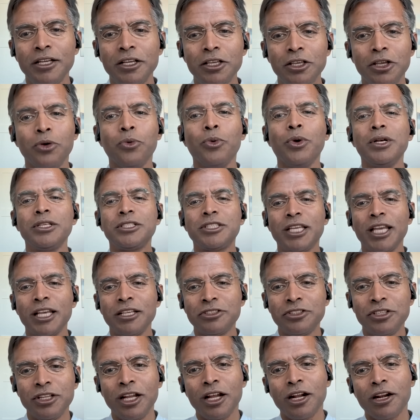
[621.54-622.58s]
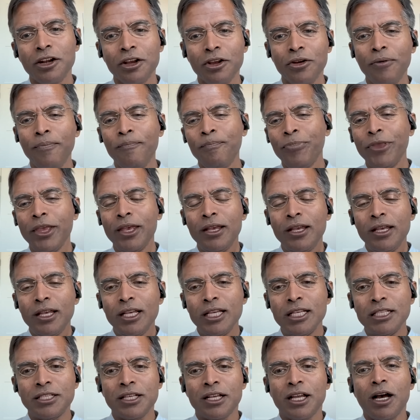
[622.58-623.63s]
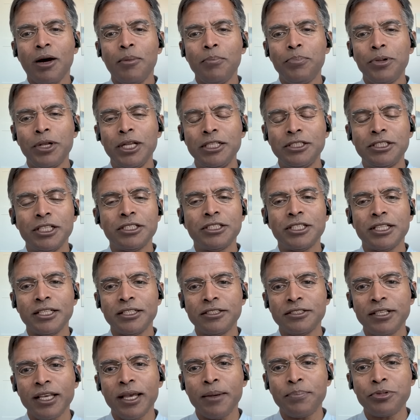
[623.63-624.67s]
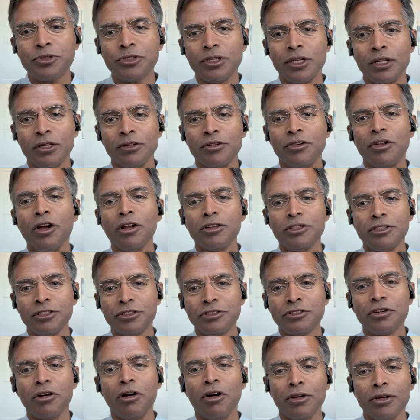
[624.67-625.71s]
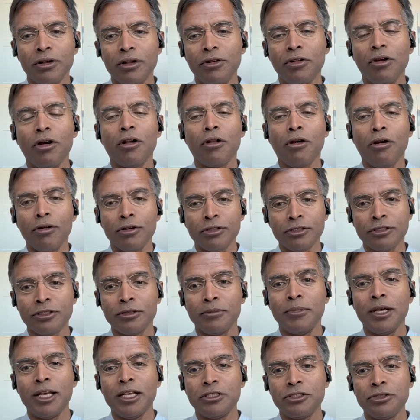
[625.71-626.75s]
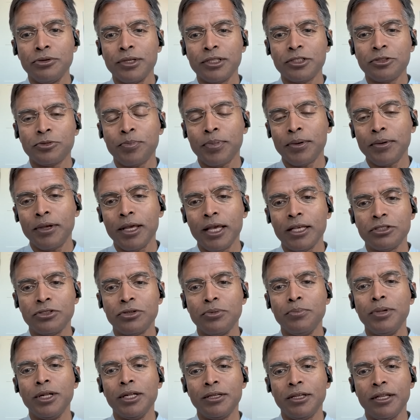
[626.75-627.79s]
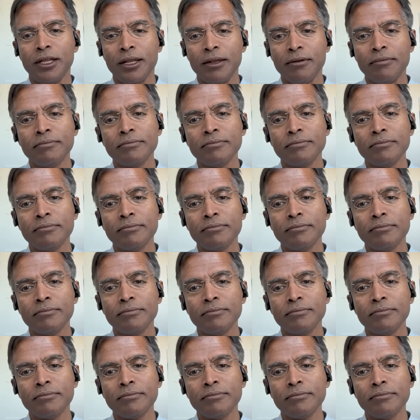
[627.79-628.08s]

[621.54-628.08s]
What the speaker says: Your worst case scenario is the company's just exceptional, not just not awesome as you built in.